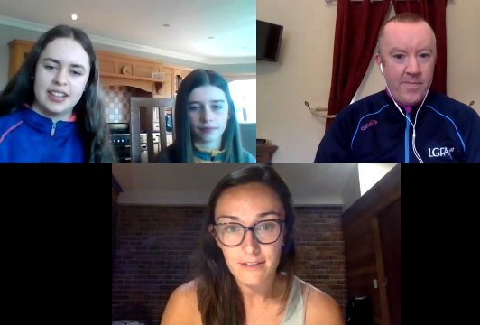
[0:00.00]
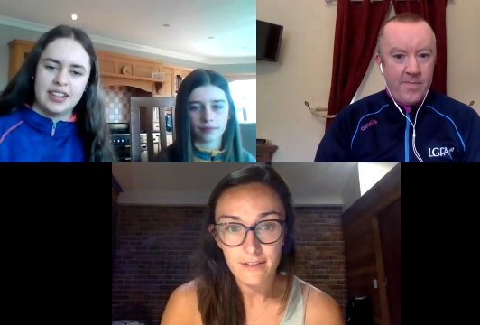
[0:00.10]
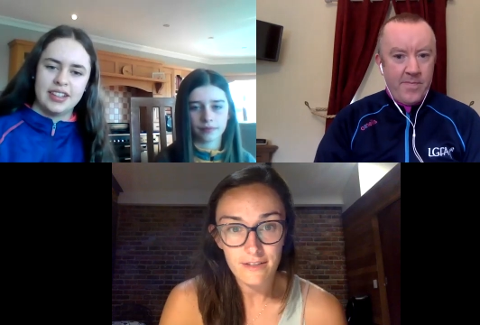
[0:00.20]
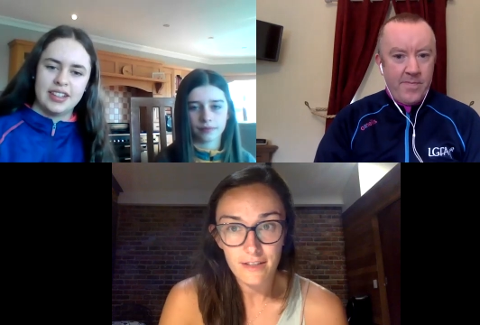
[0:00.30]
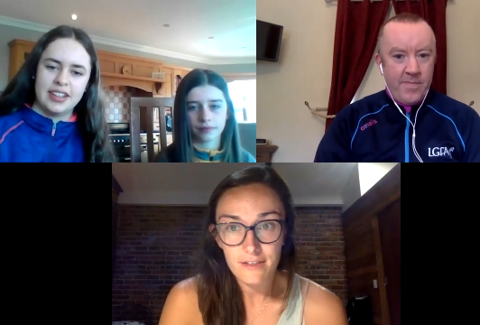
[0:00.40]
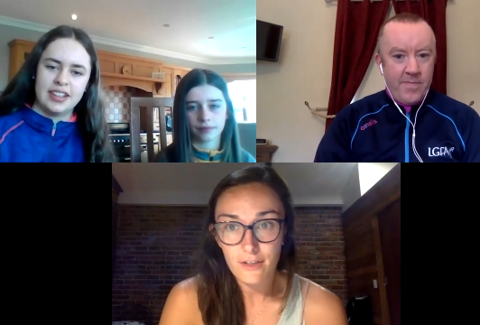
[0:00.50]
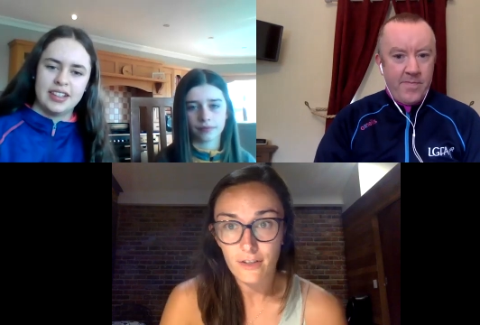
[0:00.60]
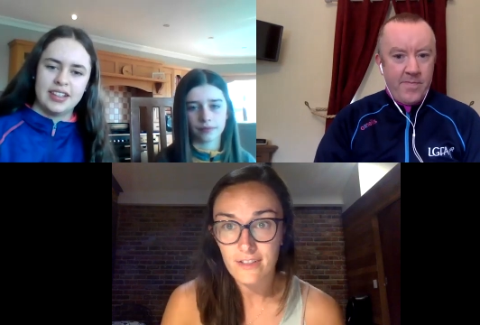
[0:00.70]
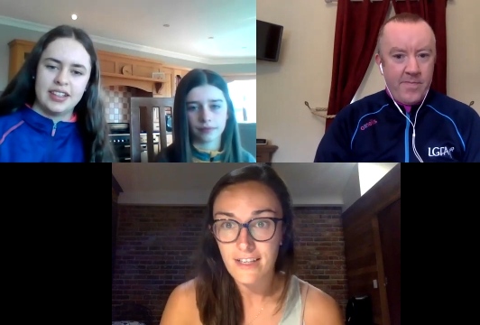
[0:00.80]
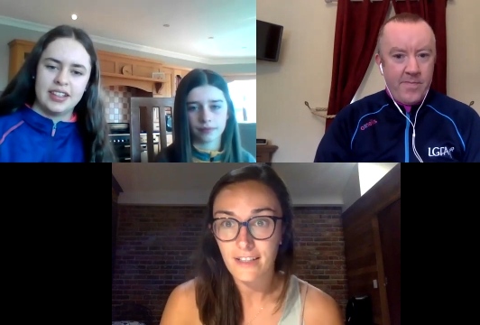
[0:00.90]
Speaker 1: And it's it's
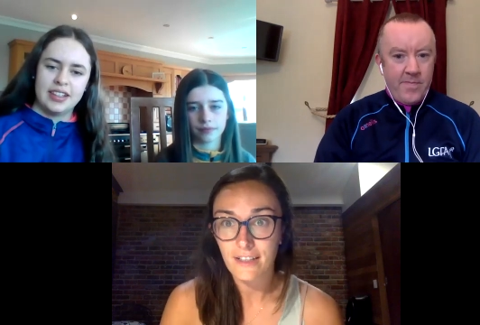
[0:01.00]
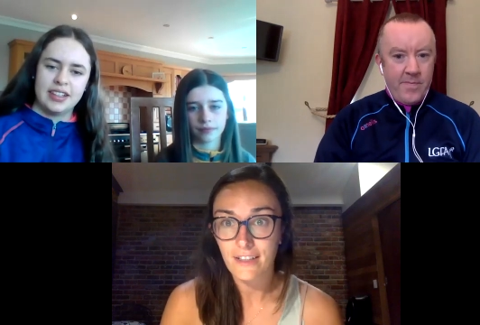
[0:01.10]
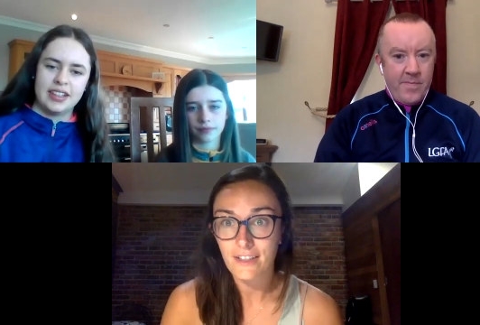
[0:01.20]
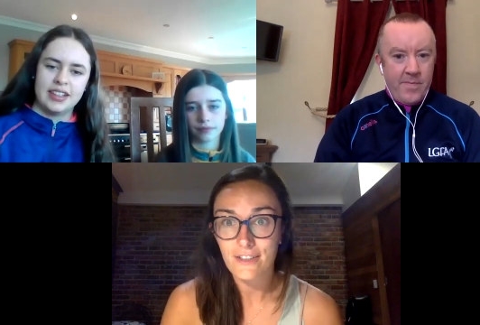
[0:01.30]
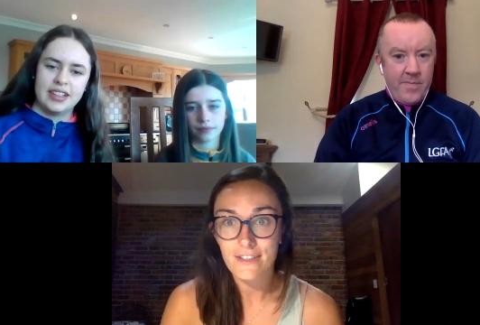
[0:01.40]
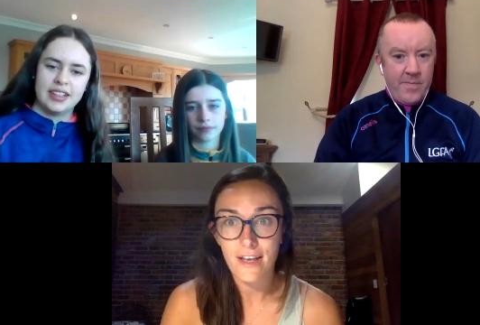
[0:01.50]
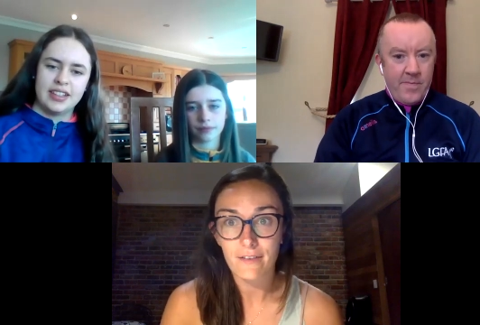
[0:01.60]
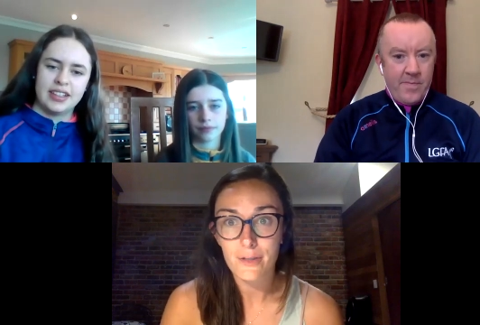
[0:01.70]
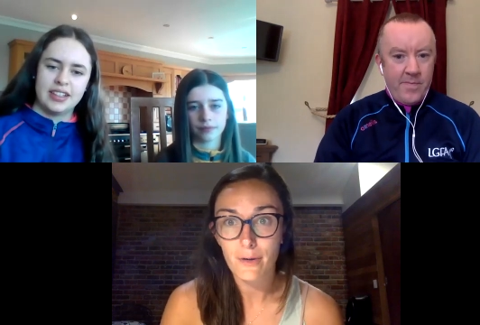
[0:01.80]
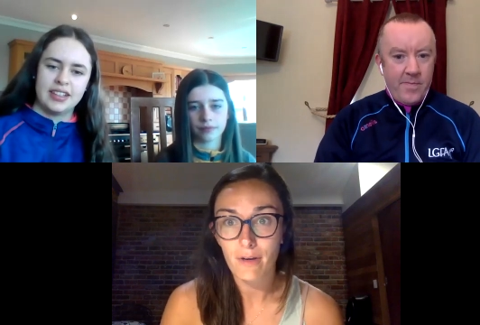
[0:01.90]
girls like
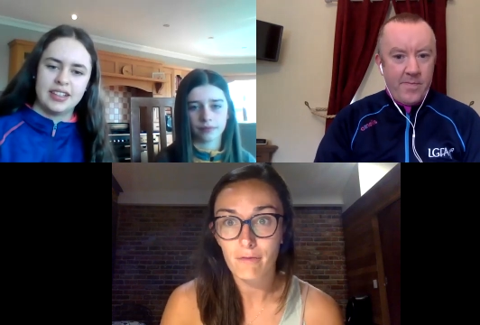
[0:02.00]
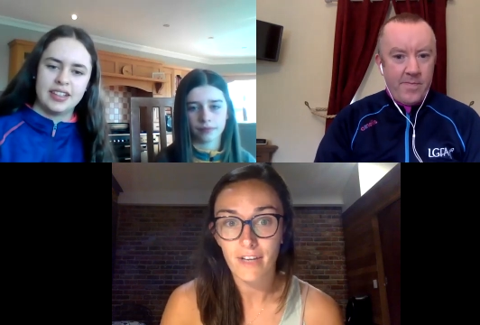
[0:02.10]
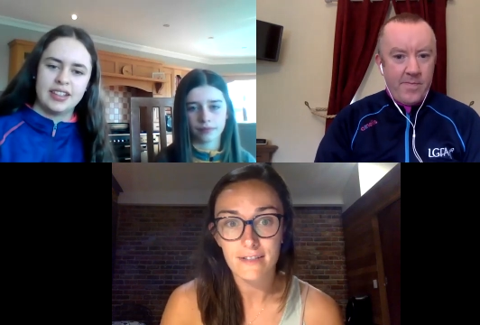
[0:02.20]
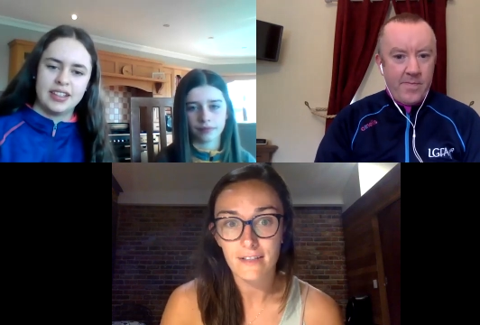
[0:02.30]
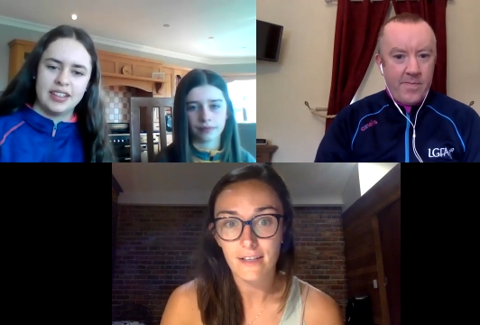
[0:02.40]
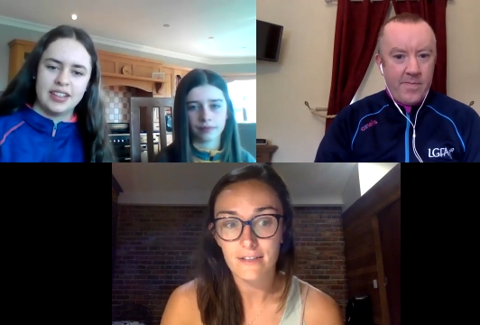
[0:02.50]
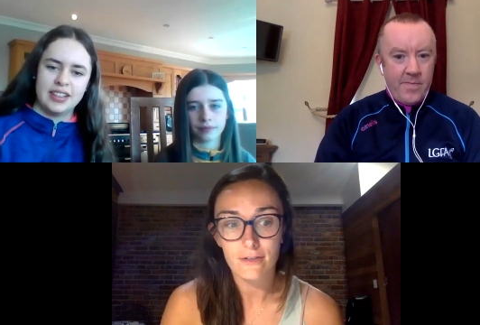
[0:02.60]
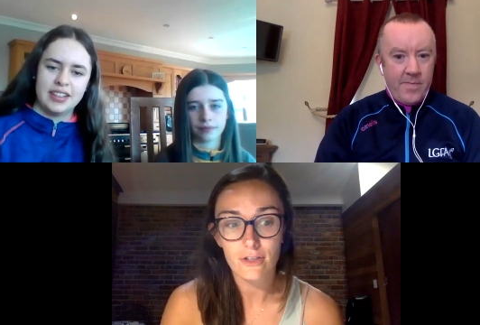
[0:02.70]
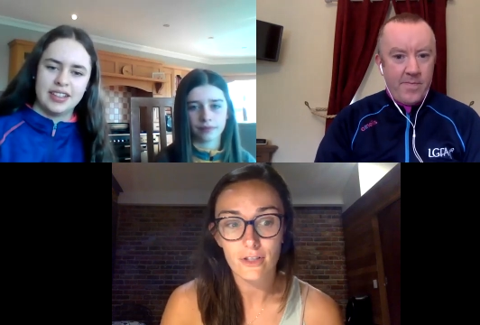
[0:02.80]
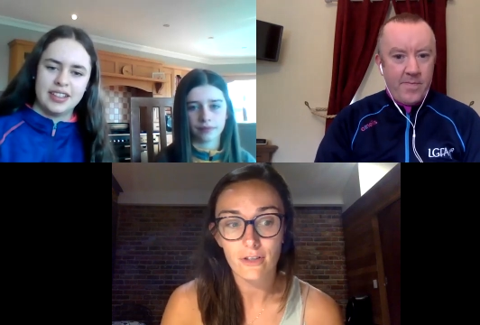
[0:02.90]
yourselves who are invested at
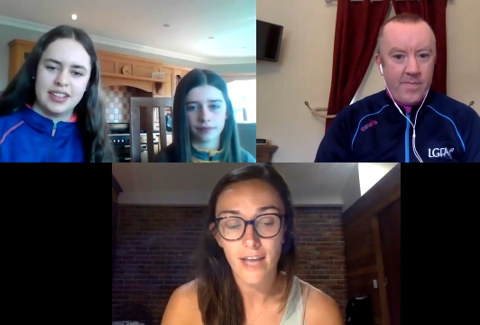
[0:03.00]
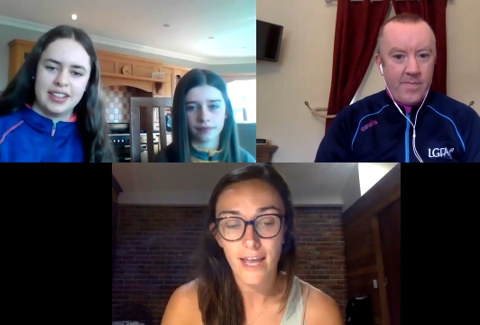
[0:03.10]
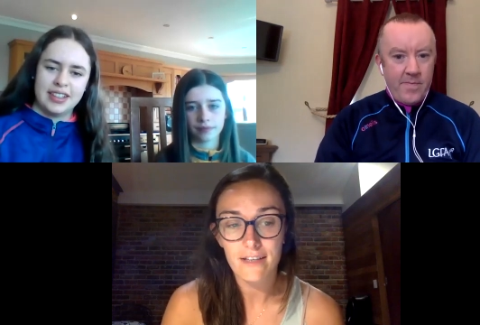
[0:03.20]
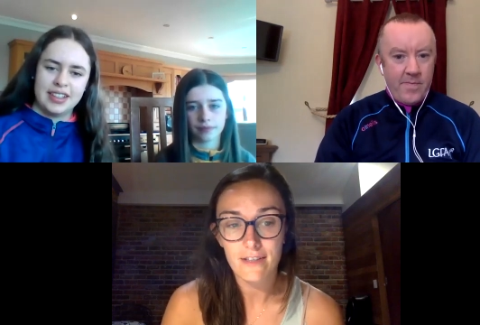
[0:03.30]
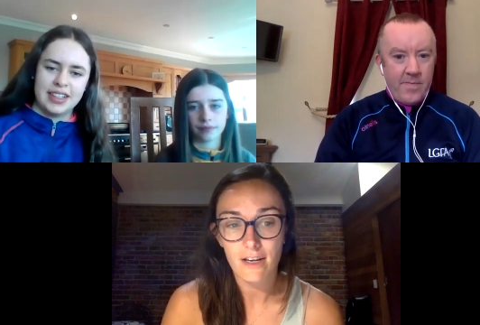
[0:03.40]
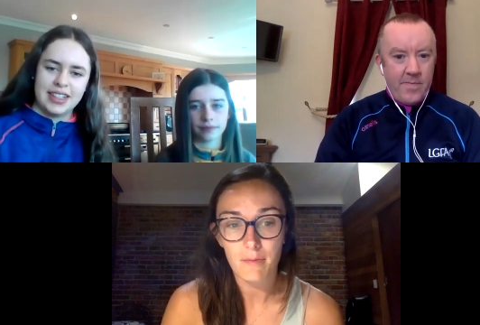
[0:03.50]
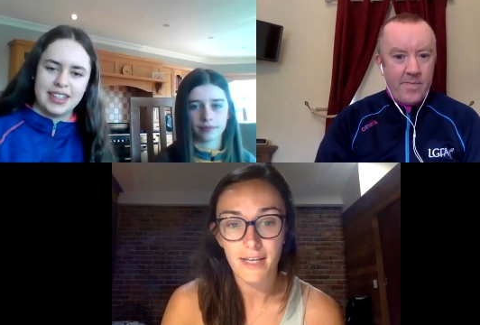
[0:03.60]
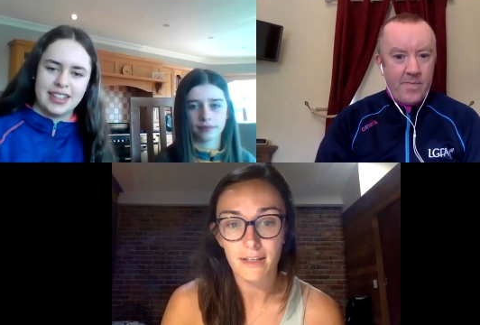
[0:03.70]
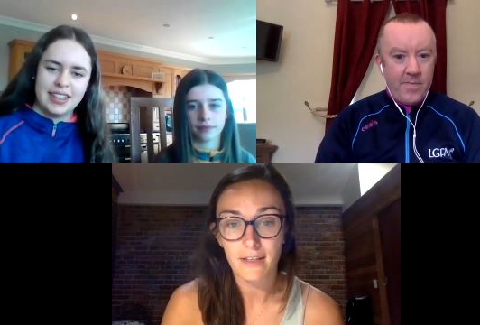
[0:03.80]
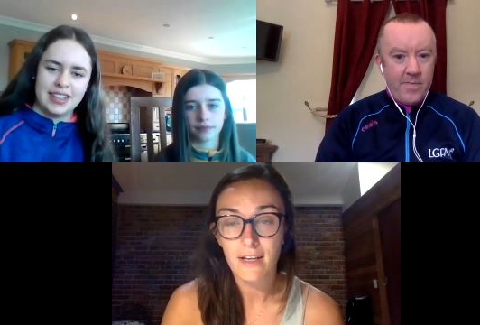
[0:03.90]
such a young age that are
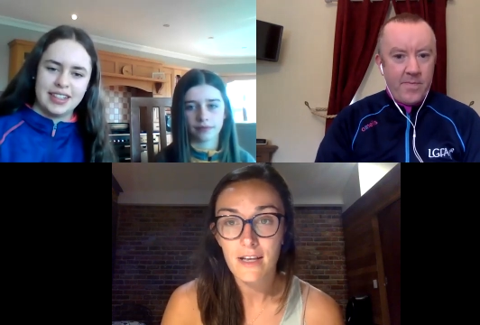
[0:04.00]
making